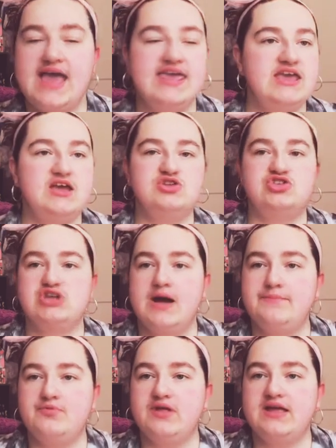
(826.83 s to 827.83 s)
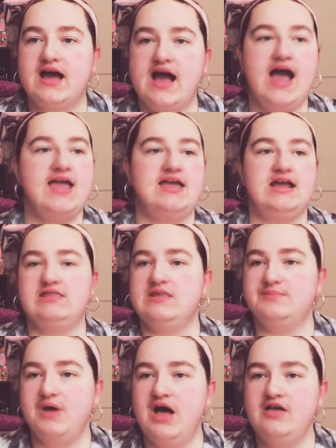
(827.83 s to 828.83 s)
he can jump really high and get the
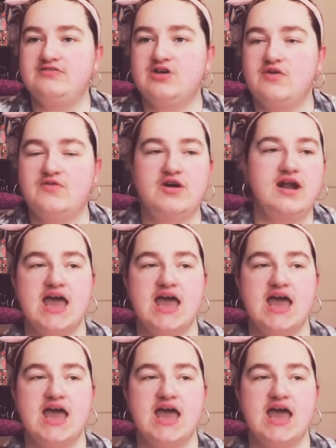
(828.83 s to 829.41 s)
balls over,